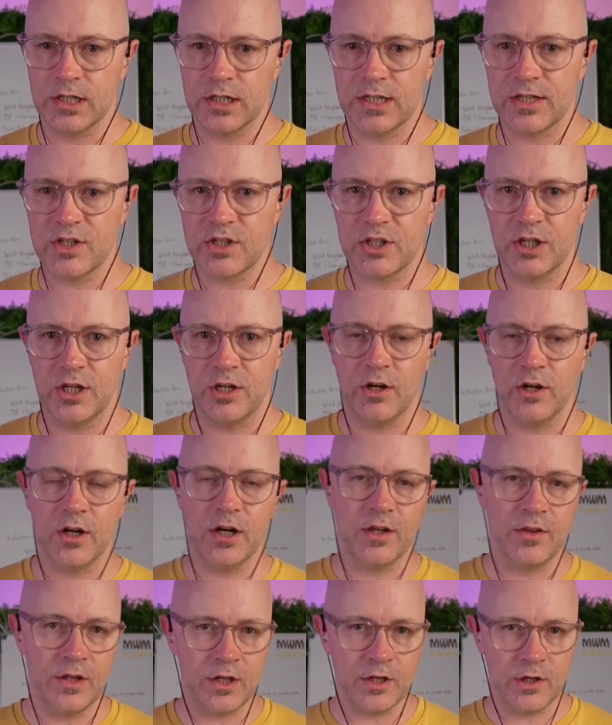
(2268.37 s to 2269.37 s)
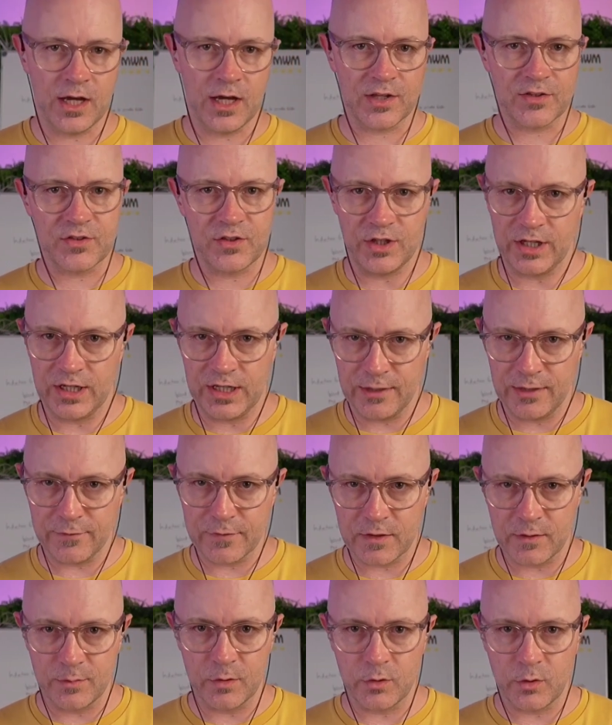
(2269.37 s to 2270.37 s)
click share, and then you ask the
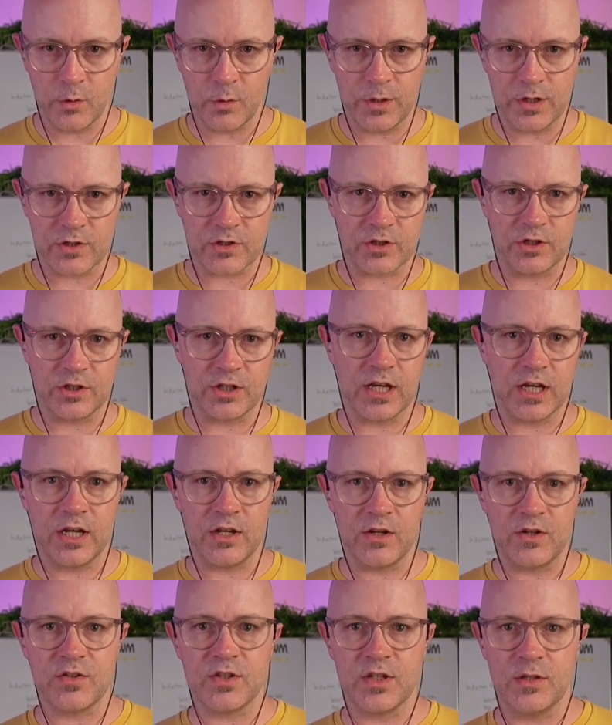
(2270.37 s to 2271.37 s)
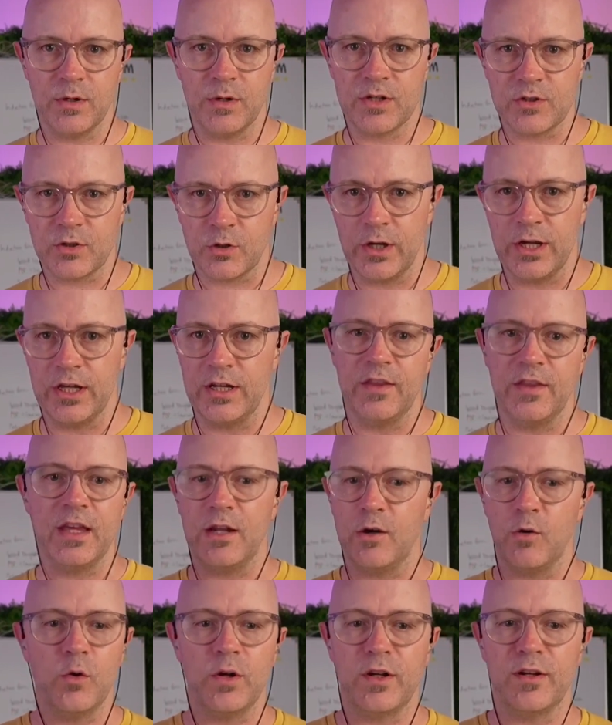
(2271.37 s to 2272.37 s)
inevitable question, can you see my screen? And
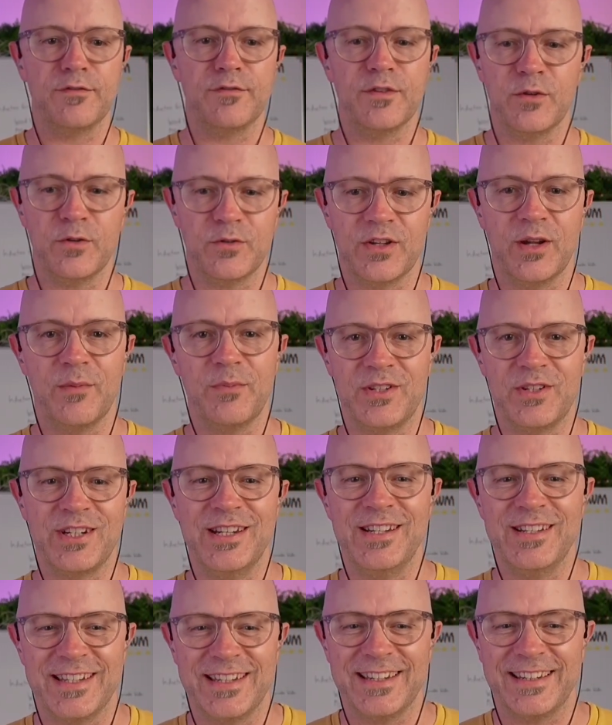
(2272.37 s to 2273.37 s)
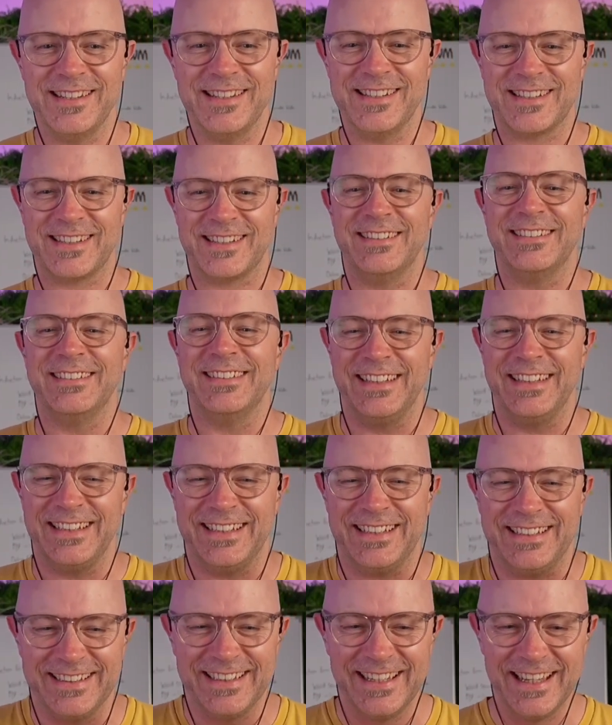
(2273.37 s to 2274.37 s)
that already fills up the 10 seconds.
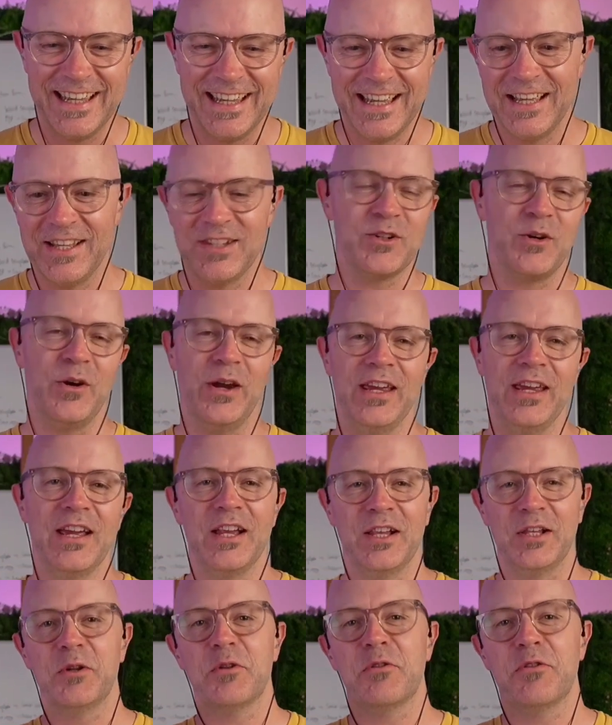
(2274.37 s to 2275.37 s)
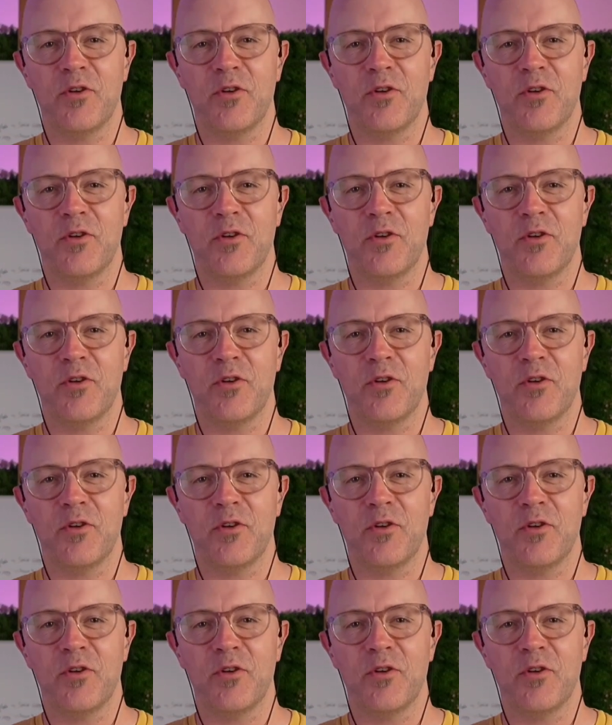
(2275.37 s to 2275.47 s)
Sorry, little